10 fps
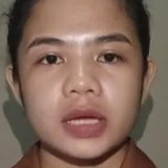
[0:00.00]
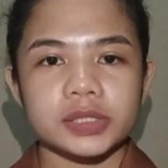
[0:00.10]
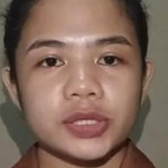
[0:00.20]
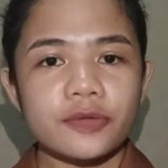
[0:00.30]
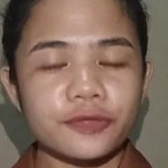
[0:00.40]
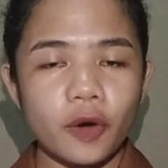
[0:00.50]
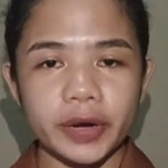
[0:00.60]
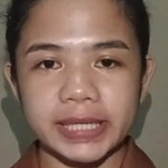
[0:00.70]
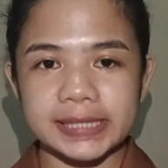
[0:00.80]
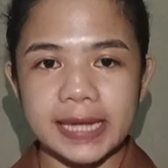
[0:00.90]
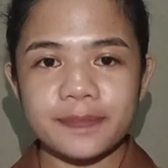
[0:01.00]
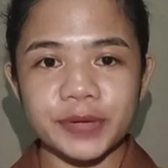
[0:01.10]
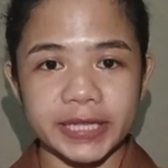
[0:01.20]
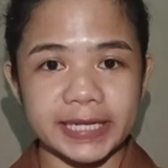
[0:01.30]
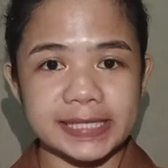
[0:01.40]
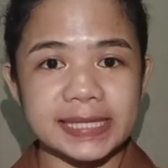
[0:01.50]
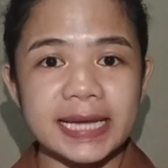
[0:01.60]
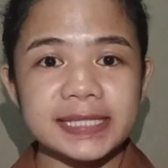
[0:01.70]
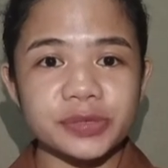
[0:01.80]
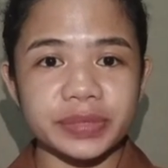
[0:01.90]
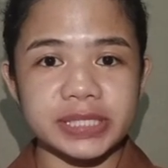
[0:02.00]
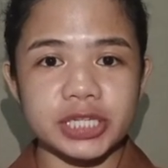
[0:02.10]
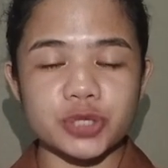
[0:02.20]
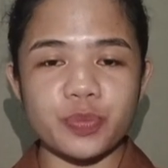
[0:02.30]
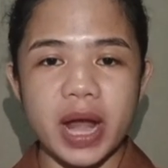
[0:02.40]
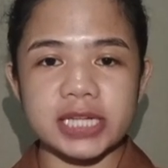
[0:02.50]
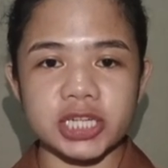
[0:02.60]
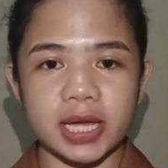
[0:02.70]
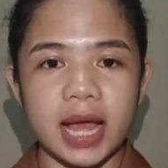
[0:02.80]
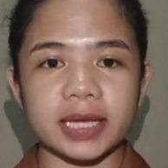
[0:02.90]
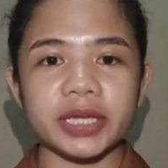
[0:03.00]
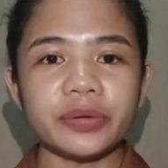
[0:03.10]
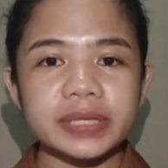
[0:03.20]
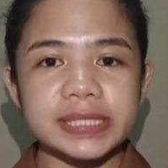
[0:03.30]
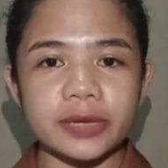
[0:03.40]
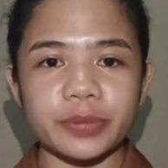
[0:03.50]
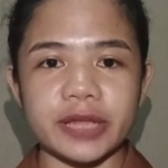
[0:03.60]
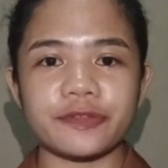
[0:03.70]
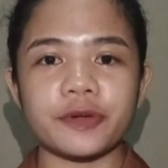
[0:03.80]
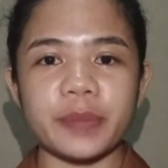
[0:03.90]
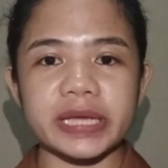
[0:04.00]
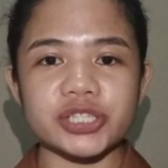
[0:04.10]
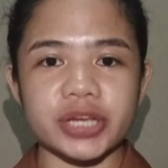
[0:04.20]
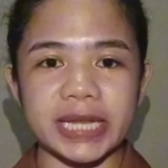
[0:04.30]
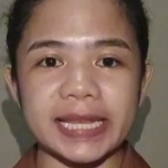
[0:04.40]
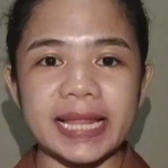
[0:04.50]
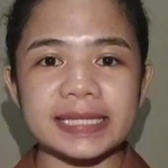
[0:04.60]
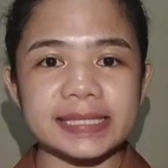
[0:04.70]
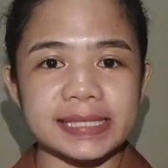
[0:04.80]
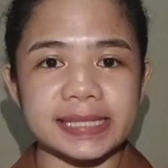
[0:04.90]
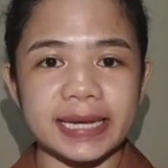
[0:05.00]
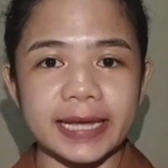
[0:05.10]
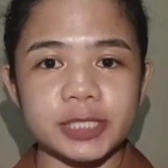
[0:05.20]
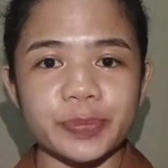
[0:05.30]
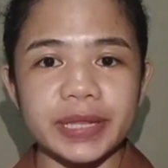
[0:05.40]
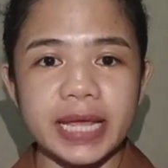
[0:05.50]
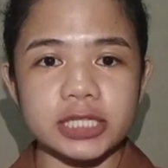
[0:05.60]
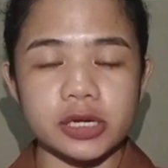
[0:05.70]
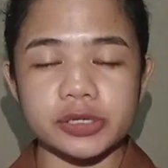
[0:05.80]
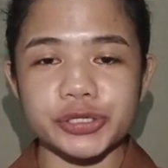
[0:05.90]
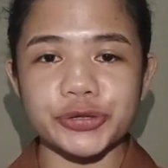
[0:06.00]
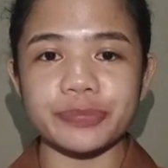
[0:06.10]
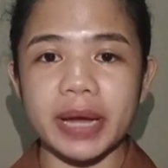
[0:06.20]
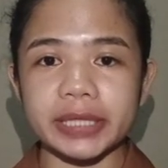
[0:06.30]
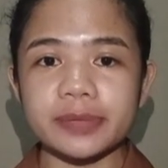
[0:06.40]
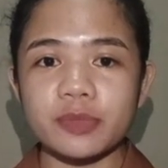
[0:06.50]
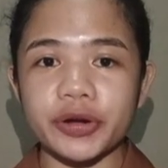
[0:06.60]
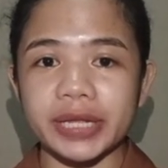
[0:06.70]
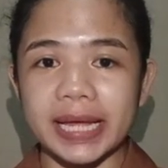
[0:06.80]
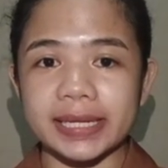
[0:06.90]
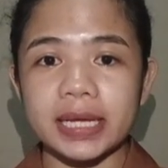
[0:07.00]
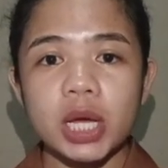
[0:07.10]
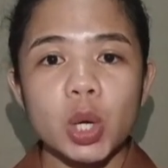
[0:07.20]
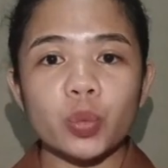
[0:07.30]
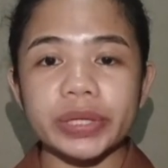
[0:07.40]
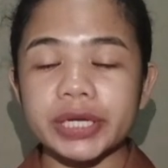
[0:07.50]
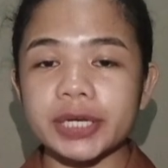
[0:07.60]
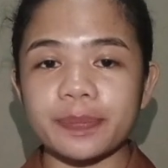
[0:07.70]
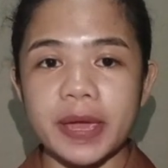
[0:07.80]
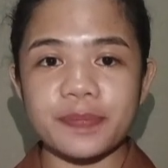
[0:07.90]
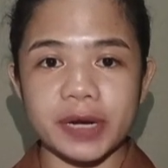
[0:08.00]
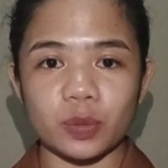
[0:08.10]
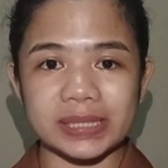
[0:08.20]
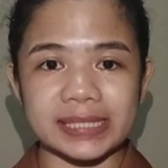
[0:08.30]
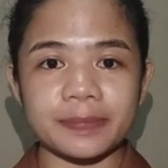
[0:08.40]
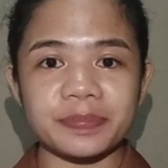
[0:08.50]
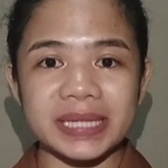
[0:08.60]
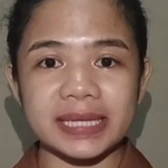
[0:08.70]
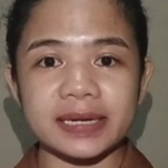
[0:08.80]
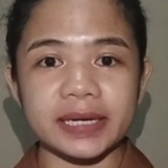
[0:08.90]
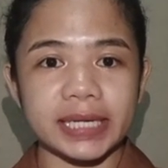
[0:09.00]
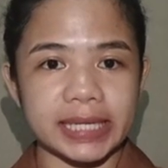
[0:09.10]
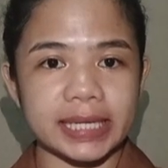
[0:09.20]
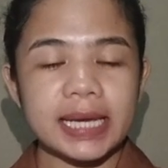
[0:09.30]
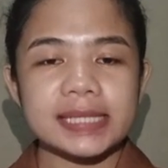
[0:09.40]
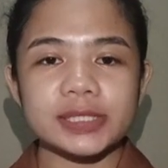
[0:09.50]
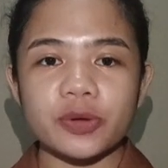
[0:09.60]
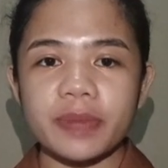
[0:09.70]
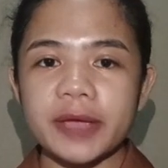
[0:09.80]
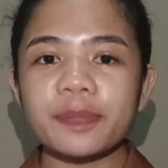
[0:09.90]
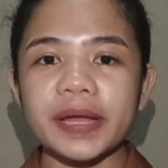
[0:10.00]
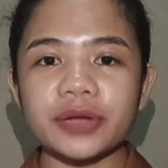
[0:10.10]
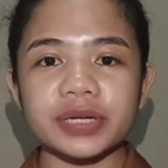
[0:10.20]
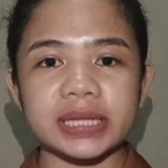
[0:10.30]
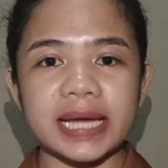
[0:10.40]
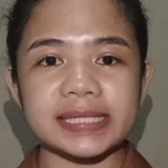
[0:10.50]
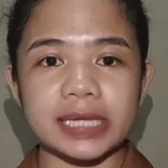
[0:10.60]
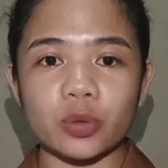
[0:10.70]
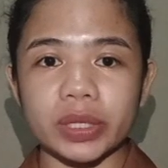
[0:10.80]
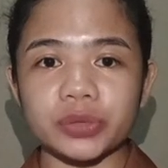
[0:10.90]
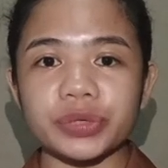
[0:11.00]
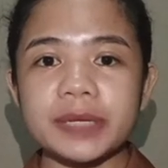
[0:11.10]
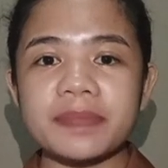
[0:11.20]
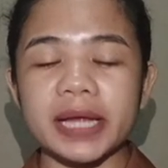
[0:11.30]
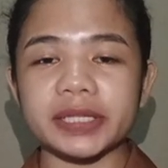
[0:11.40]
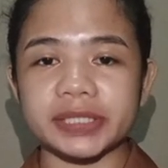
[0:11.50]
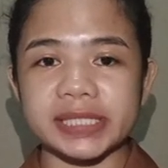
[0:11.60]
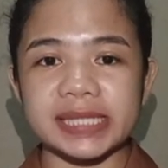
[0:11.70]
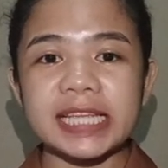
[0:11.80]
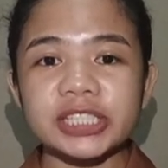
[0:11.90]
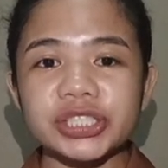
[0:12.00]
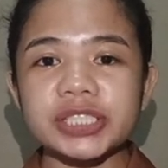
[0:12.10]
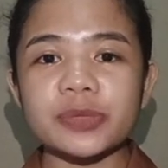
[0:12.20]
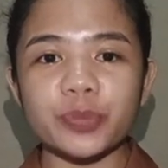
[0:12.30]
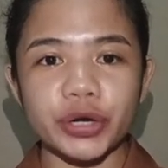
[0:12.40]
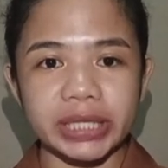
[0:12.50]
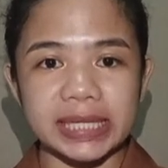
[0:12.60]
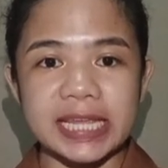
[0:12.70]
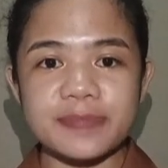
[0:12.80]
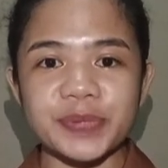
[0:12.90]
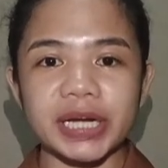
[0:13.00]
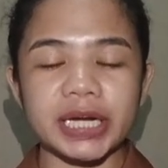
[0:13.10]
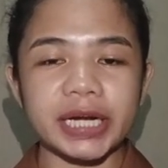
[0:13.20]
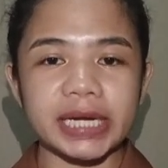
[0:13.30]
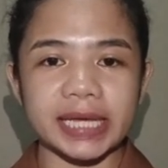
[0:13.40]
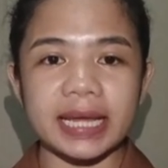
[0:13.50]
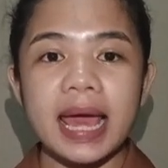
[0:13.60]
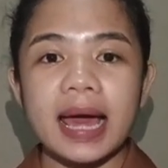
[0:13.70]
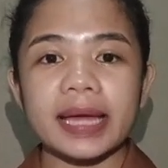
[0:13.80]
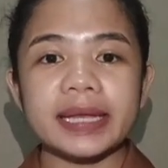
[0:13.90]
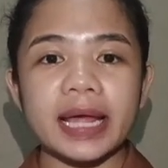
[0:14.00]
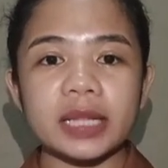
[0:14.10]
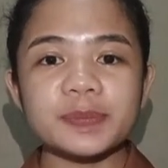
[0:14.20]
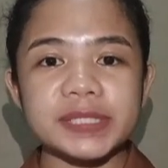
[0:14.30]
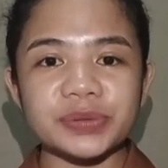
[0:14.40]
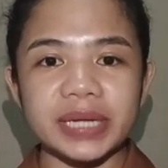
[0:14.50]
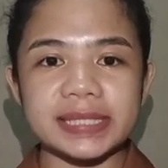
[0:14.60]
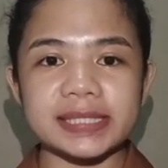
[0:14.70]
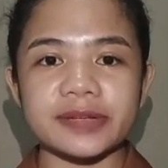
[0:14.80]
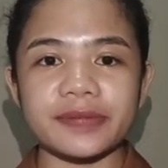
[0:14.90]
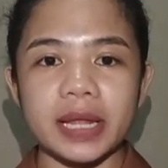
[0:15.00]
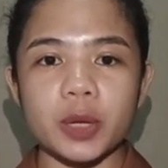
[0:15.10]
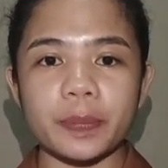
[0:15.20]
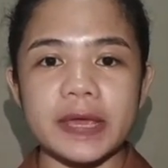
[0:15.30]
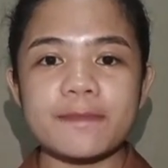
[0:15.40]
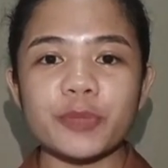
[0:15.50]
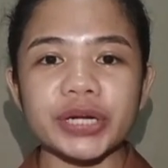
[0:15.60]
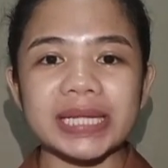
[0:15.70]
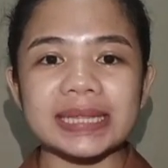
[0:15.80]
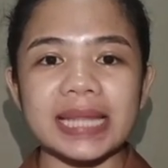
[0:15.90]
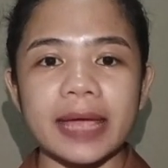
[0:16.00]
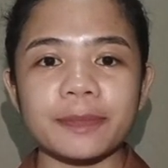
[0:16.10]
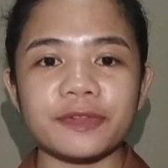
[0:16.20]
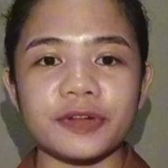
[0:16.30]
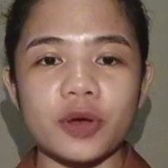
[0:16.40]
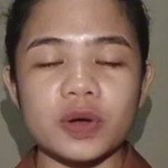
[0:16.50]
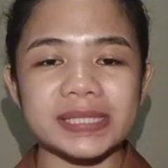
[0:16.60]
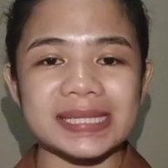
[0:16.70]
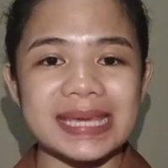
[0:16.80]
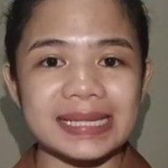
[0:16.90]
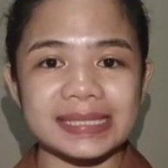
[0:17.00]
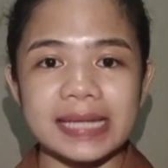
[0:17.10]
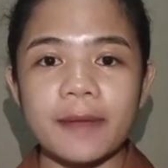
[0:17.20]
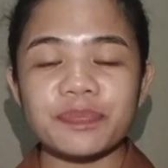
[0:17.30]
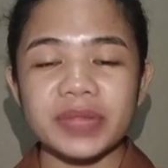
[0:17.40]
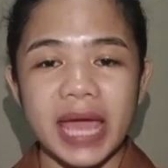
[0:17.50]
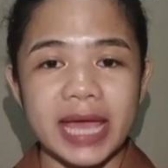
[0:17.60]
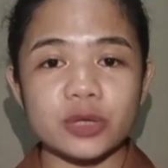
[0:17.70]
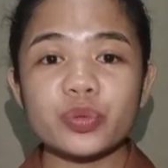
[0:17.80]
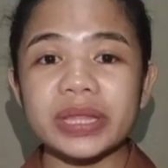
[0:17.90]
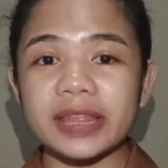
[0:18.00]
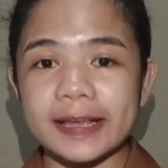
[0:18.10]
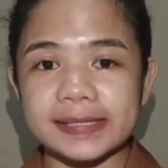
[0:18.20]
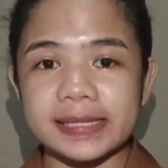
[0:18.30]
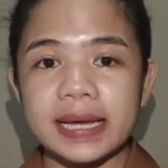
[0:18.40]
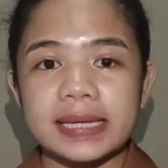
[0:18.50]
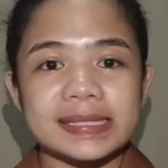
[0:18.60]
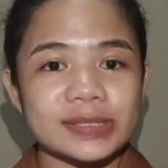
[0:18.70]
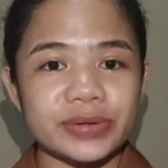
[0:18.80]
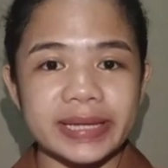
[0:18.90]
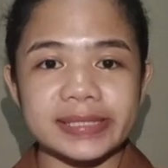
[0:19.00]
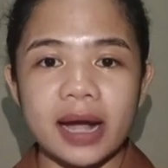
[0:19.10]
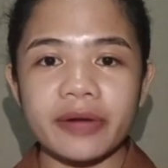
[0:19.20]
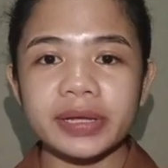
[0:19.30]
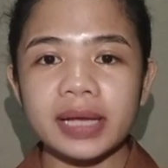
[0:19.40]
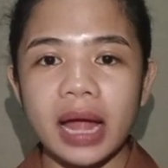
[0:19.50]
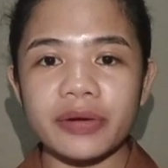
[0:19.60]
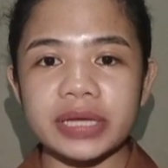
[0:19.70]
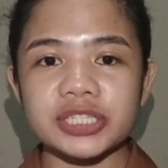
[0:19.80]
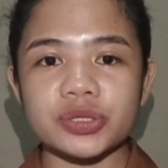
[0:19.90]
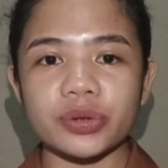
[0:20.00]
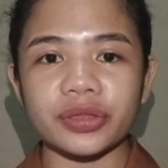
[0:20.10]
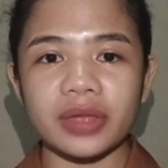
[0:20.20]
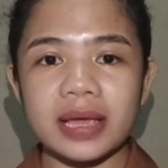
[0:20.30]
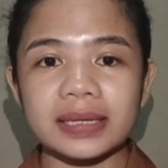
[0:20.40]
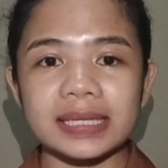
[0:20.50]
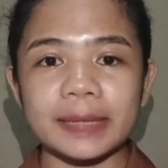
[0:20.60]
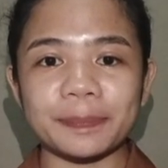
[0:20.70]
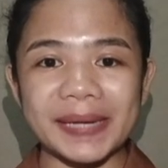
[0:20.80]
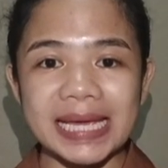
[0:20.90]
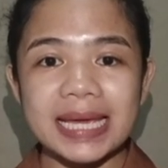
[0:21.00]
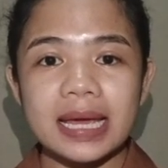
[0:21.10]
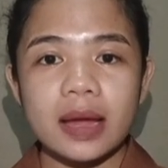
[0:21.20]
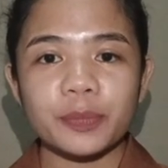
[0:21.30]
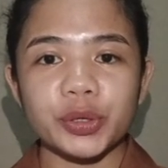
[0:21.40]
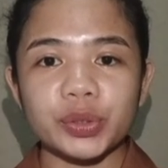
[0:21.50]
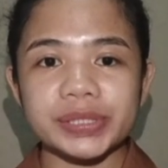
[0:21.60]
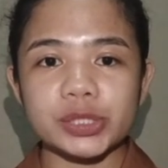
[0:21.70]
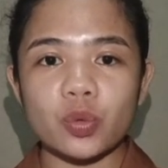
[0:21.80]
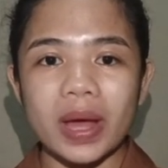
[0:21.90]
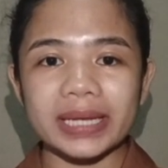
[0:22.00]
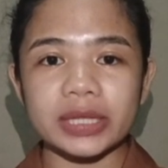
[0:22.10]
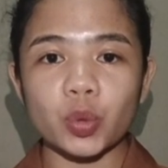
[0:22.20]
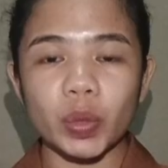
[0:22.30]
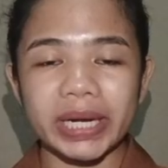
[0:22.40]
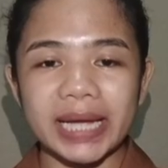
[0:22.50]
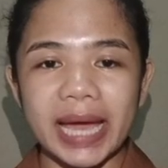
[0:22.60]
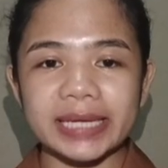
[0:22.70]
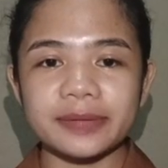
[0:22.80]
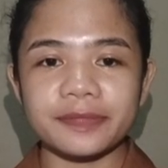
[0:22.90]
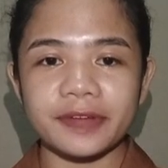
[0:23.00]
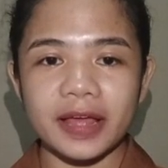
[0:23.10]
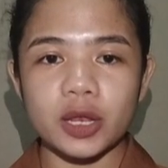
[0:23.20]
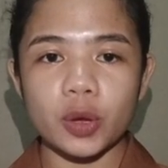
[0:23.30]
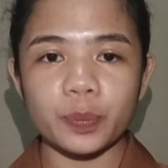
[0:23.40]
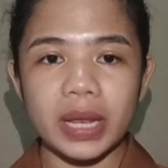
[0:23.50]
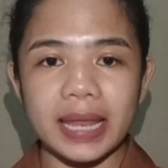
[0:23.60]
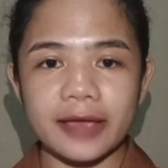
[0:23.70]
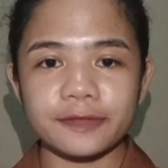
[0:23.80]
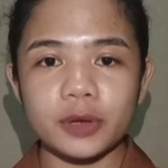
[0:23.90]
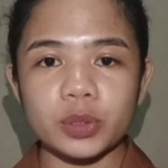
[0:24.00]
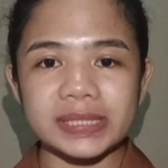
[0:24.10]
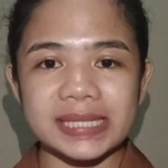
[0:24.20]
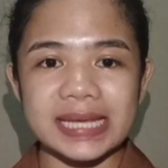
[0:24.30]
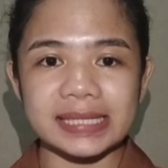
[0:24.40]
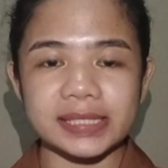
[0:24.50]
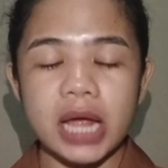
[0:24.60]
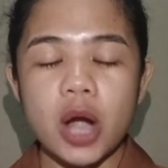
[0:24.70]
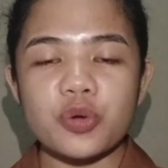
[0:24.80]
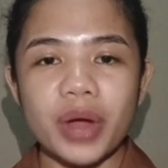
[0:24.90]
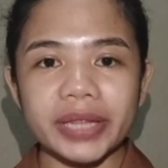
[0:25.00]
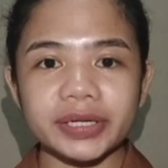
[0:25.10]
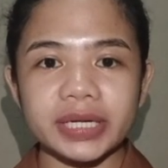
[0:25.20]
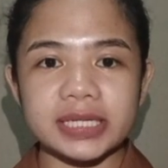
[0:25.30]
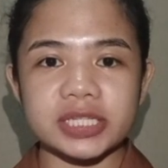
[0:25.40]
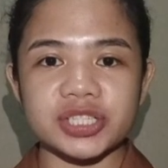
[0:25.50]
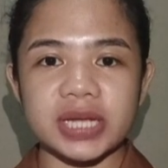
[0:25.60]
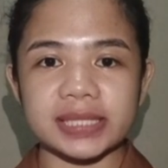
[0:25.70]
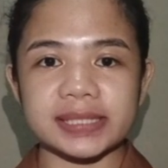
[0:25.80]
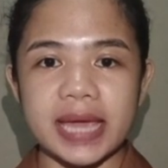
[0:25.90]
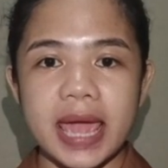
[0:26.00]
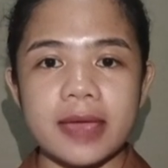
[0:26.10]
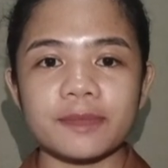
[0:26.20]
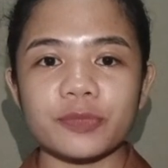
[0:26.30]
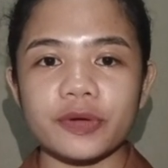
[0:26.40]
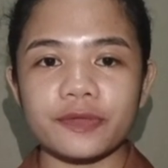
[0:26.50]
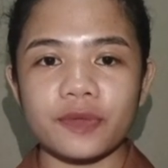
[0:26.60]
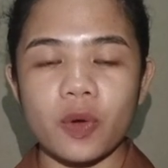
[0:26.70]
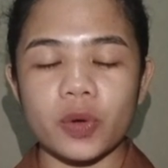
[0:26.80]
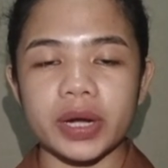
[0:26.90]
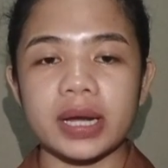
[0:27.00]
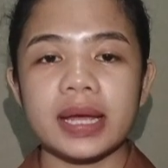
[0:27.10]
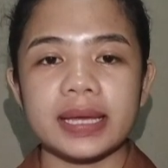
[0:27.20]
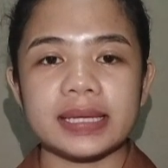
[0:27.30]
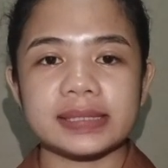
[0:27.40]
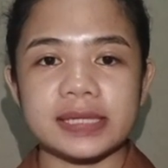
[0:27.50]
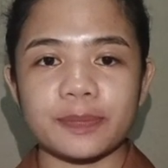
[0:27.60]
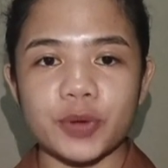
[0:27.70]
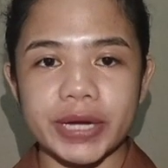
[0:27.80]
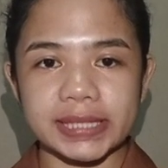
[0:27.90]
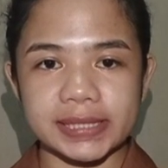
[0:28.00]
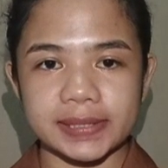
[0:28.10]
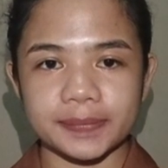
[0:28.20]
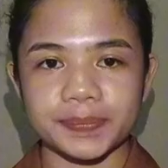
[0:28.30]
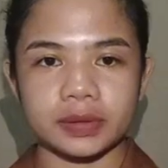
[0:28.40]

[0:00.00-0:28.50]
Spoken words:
So for example, in a science research project, accuracy of information, analysis, and explanation should matter more than whether the paper was submitted early. So by prioritizing what really matters, teachers support deeper learning and help students develop important lifelong skills. And with this, students are encouraged to think deeply, produce quality work, and develop lifelong skills rather than just aim for easy points.